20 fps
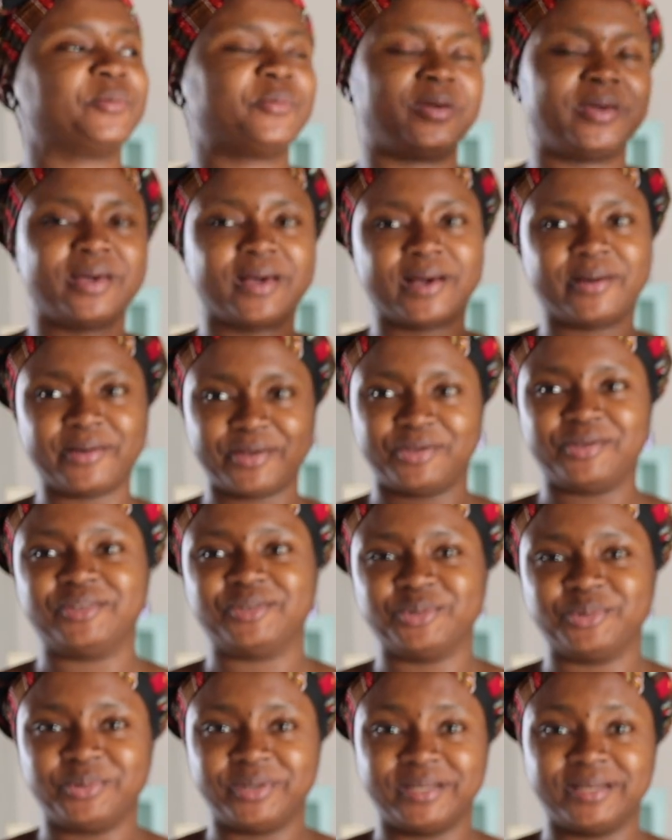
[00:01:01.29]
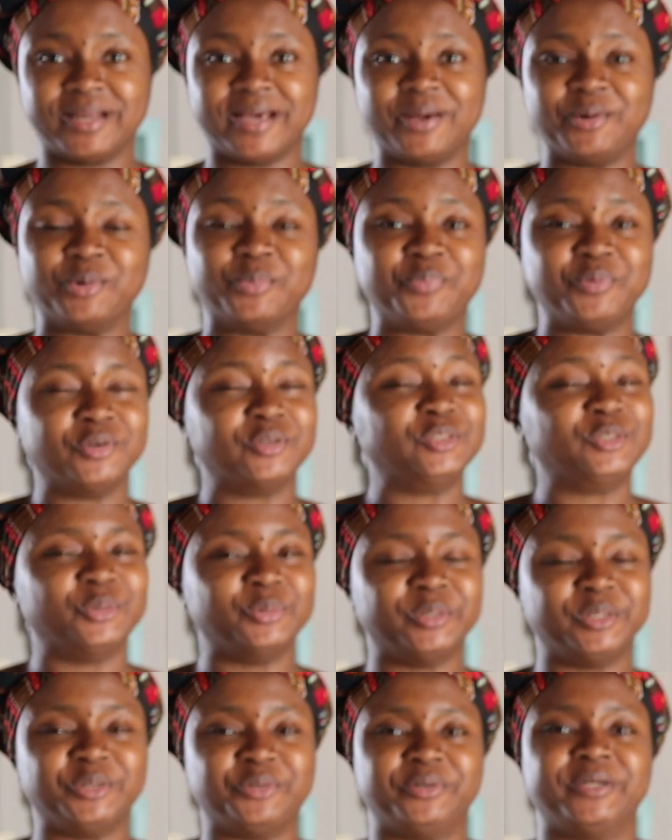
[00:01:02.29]
the way, how are you doing? I hope you're
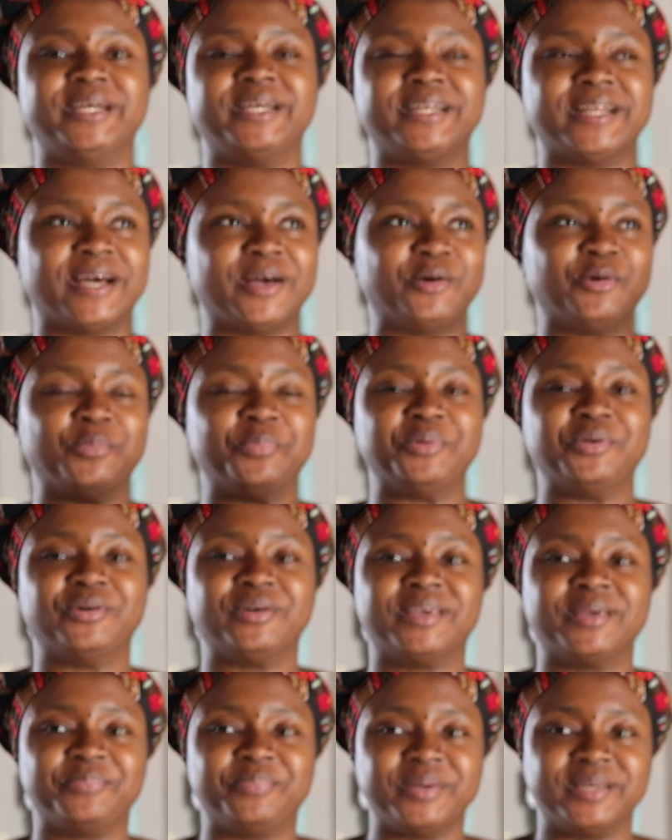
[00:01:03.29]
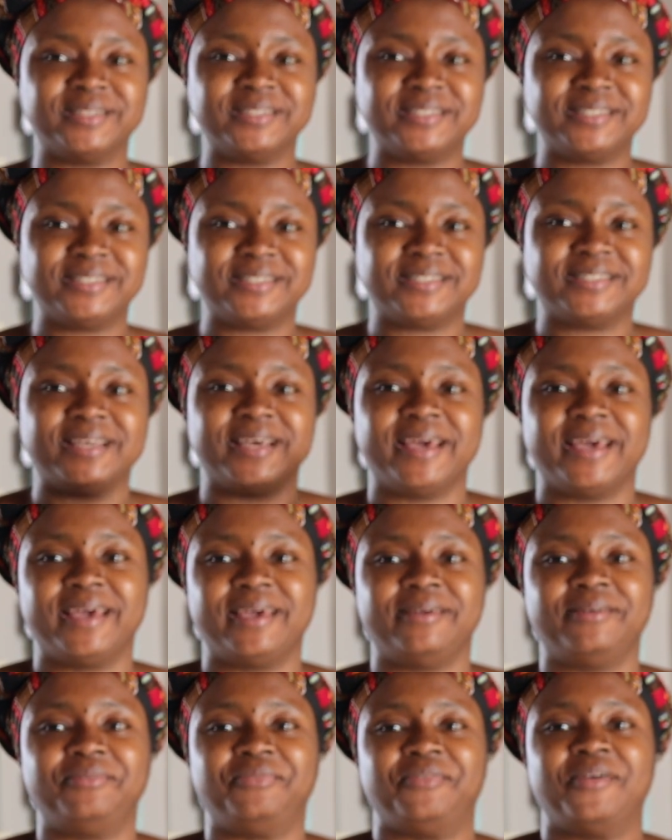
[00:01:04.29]
doing great. I hope you're keeping
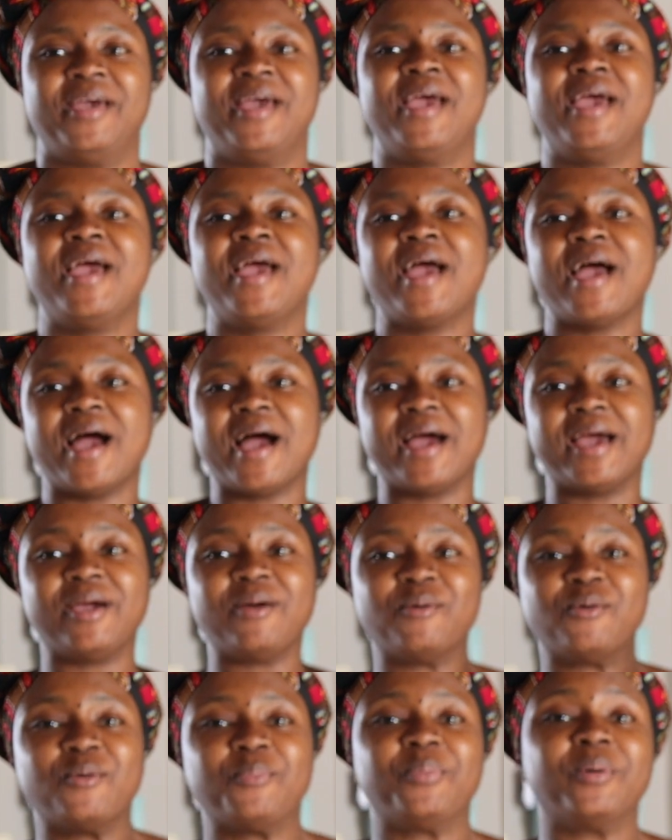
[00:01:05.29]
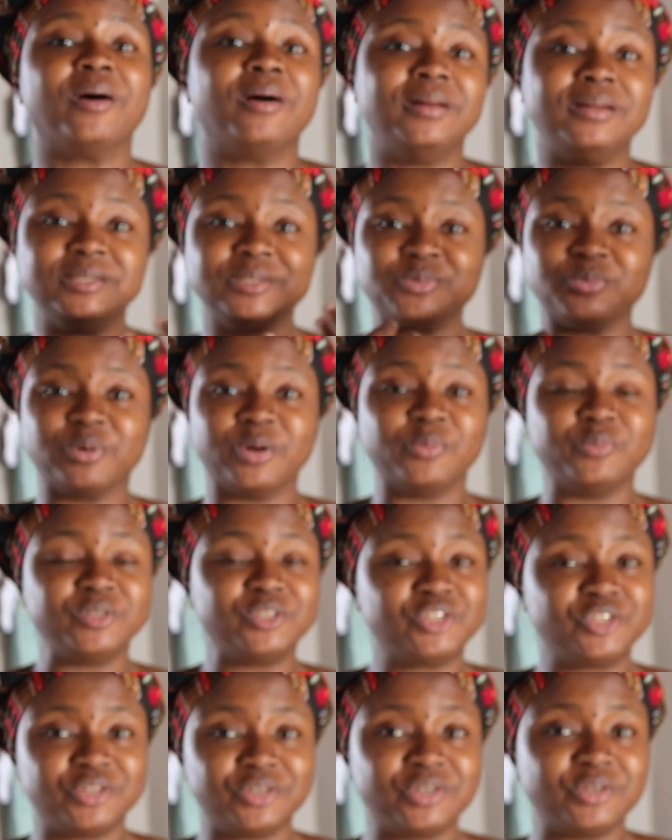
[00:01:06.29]
safe. I hope all is well
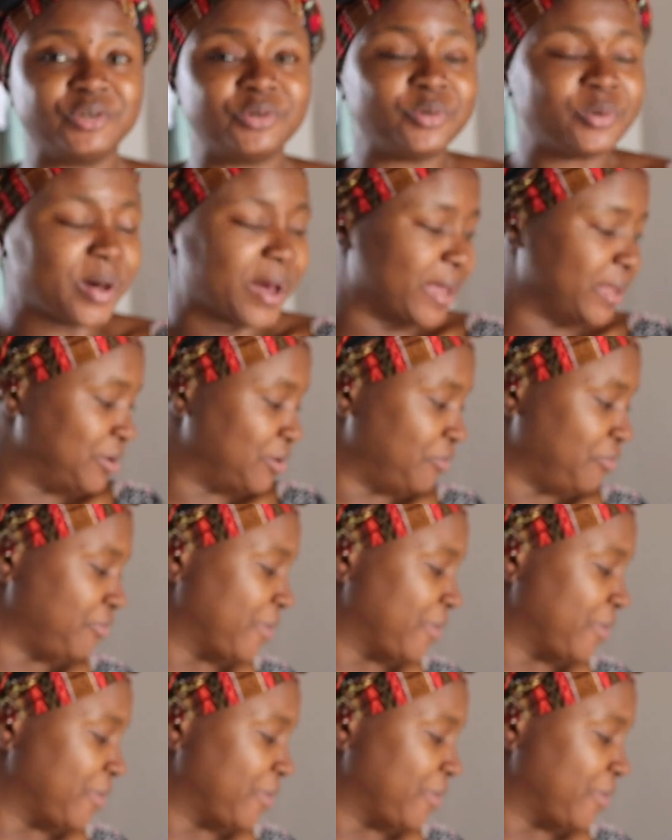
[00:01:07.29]
with you and your